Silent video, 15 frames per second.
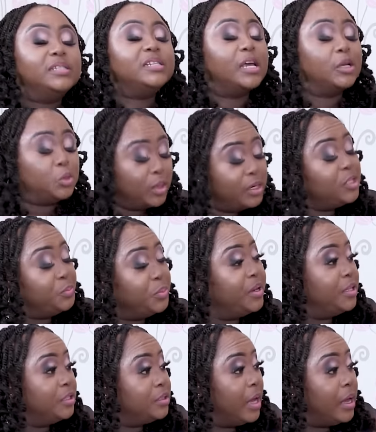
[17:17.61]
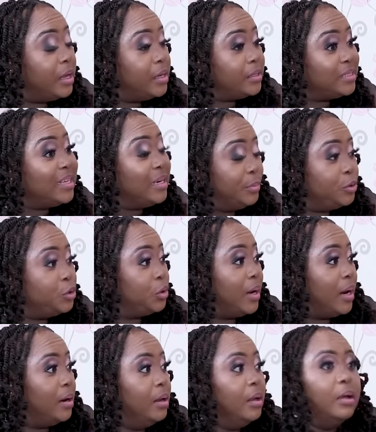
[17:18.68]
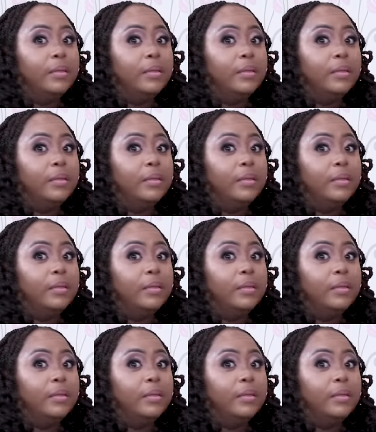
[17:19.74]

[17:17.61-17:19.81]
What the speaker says: it's actually scriptural.